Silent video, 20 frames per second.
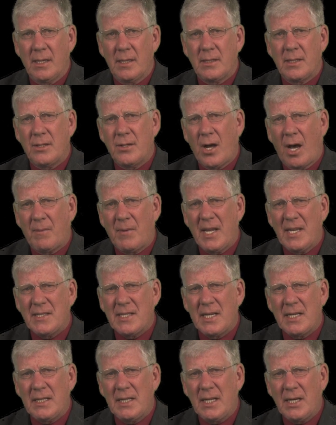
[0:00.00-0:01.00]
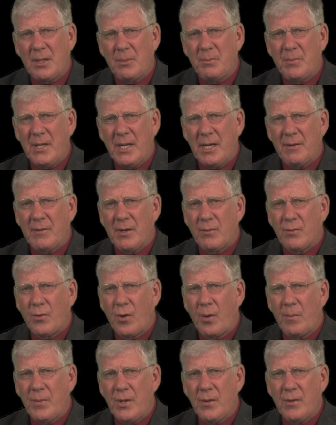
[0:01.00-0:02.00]
The novel has a little bit of a
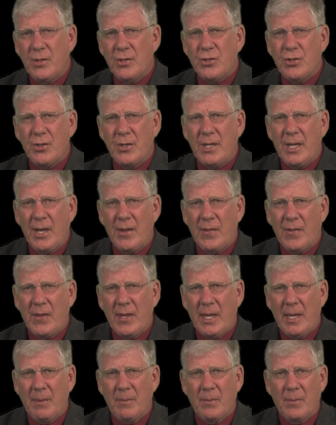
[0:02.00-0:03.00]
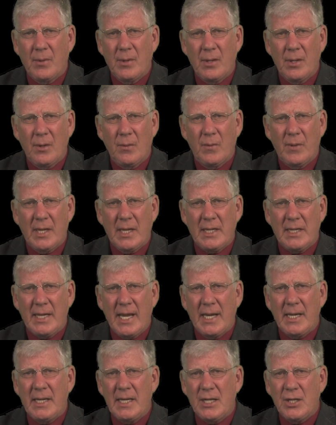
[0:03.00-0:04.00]
Romeo and Juliet theme with a
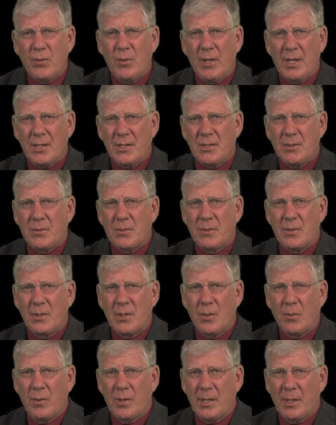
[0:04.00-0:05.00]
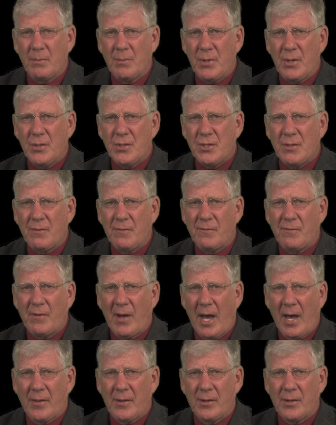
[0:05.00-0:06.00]
deadly twist where the abusive
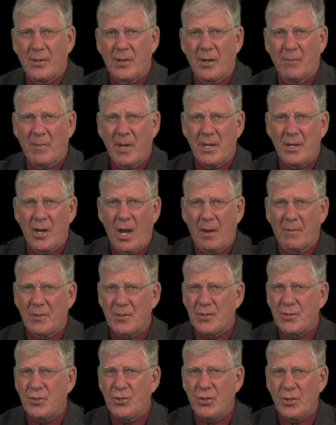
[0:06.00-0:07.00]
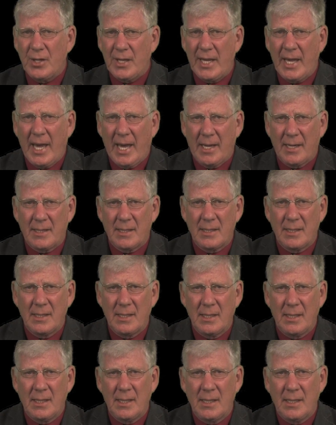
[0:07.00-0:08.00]
father of my novel's Juliet
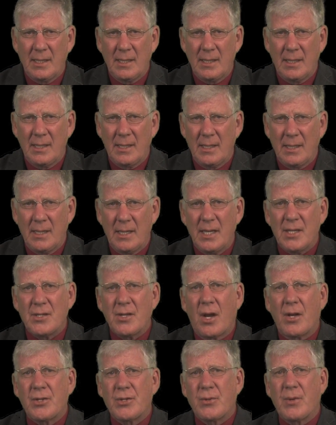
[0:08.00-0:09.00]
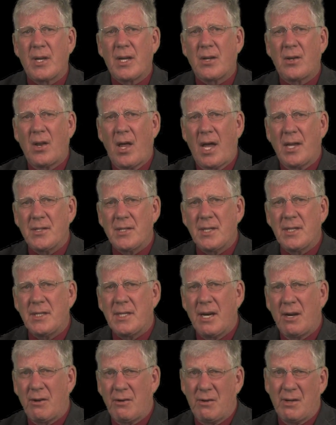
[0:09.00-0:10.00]
is also a closet
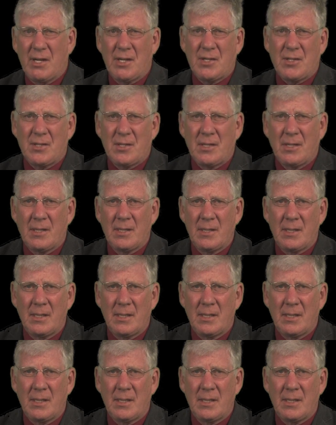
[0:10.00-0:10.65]
terrorist.